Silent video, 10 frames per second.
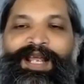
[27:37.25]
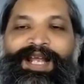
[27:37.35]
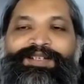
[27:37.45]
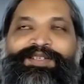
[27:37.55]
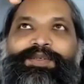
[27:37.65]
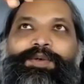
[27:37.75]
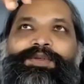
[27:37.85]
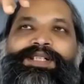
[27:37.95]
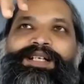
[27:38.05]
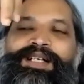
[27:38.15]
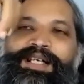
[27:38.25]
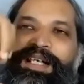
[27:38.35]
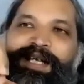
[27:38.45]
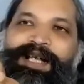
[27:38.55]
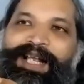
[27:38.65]
And so the
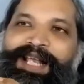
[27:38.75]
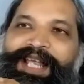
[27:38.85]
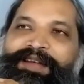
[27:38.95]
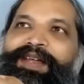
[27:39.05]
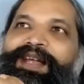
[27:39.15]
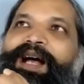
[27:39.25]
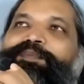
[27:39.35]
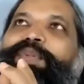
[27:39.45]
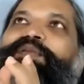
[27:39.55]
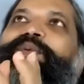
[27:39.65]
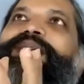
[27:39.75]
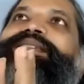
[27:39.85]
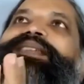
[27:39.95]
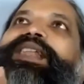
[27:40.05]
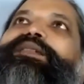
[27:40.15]
giving up of
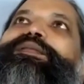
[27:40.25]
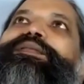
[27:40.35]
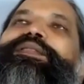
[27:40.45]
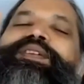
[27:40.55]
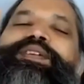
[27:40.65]
oneself